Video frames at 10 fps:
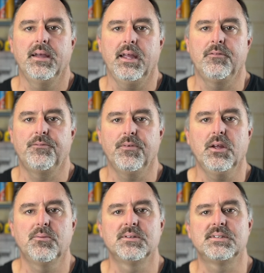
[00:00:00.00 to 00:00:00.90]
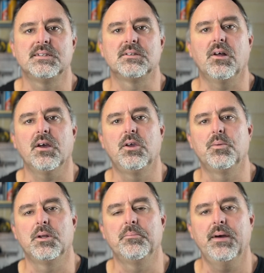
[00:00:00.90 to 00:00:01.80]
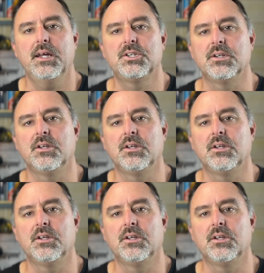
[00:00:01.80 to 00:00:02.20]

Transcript: in frequencies like you would imagine.